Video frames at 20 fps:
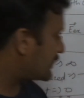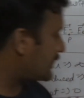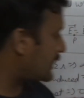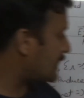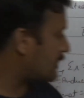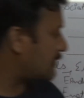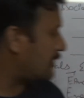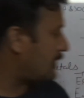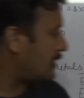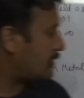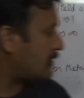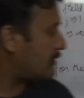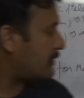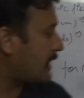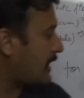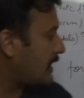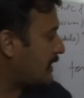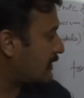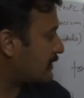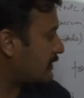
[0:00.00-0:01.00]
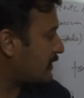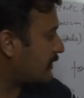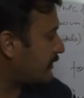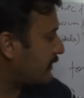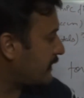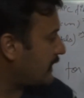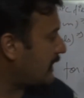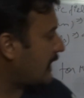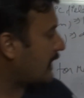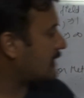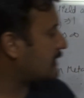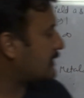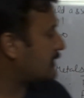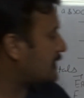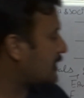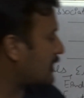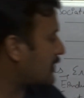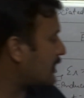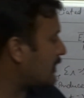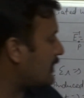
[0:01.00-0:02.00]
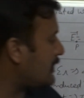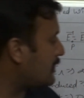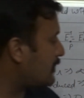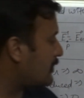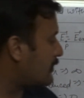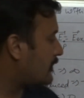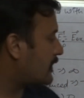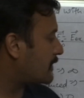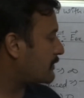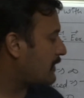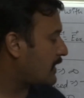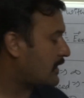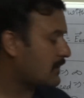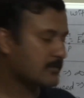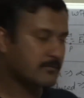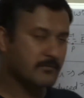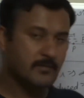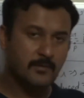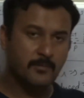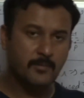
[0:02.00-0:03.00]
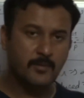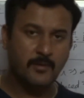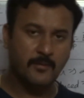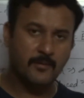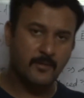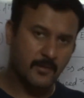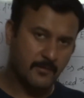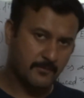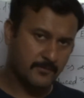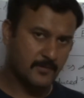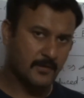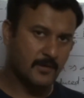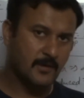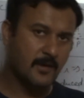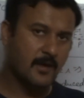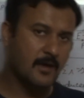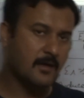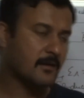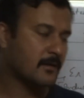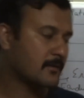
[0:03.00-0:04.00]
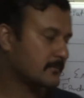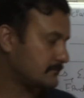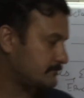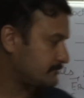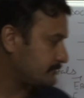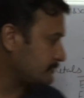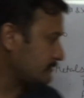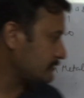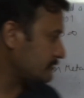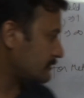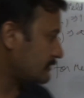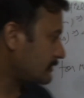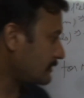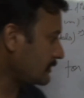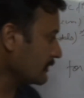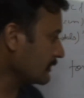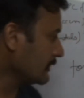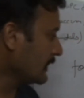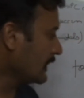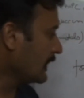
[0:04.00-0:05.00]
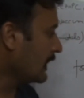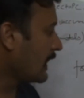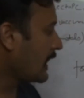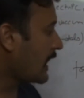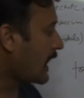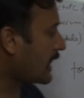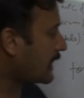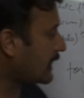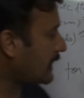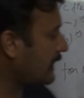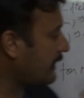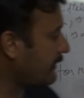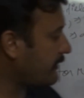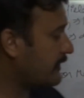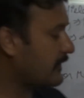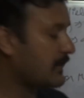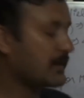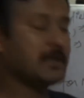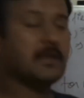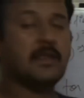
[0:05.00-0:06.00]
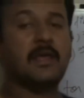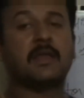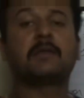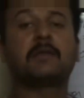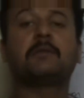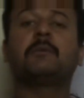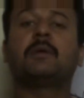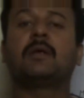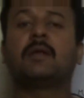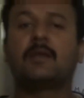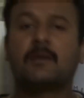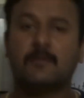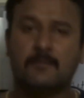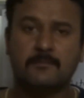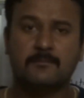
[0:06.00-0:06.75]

equal to minus of E external into 1 minus 1 upon epsilon r. And if in any medium